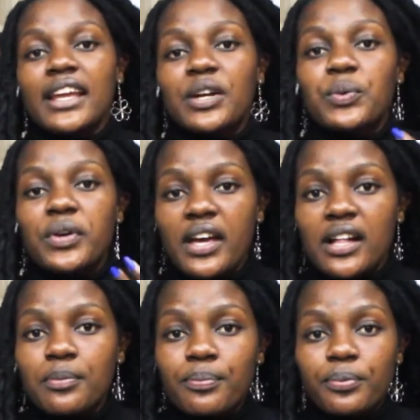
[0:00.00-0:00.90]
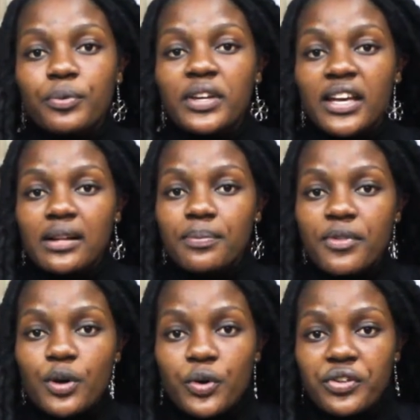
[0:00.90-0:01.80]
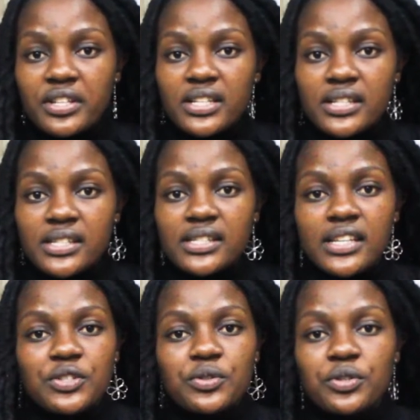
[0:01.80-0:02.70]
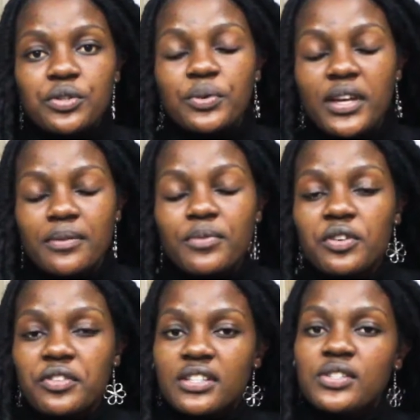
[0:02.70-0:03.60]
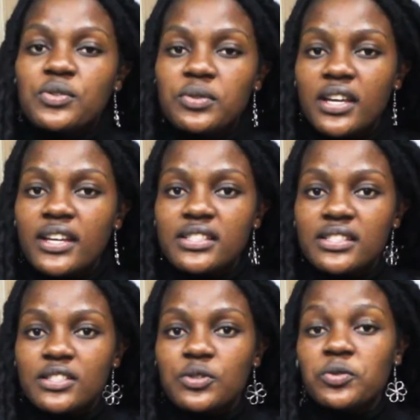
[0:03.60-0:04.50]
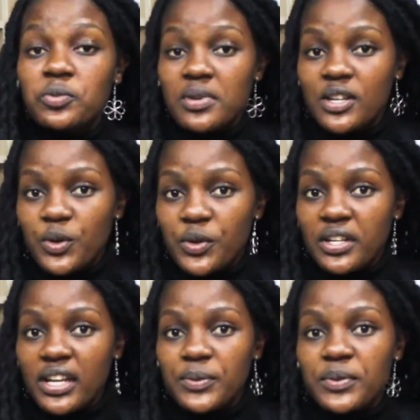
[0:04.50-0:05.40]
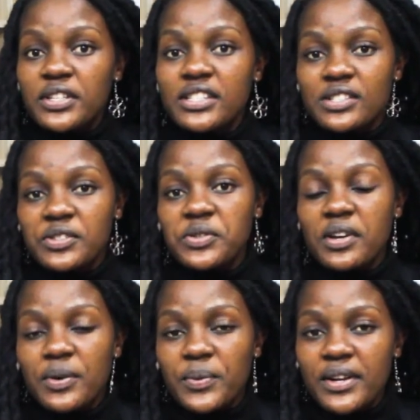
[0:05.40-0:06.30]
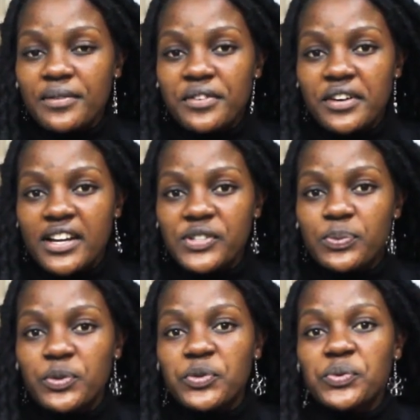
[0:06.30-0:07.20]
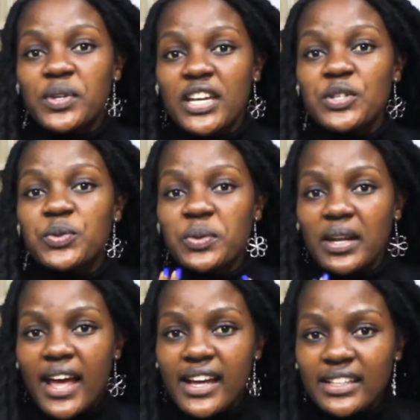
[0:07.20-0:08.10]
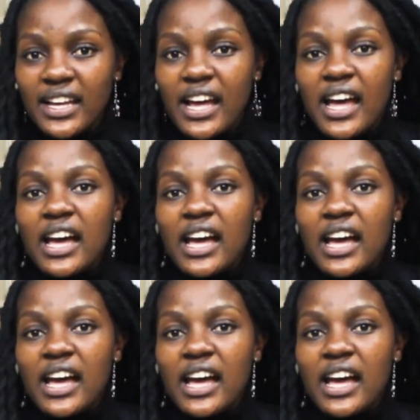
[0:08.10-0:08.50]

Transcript: Like we help we help the authors and you know we help the authors to get it to be known and it's also a win for us because we get to learn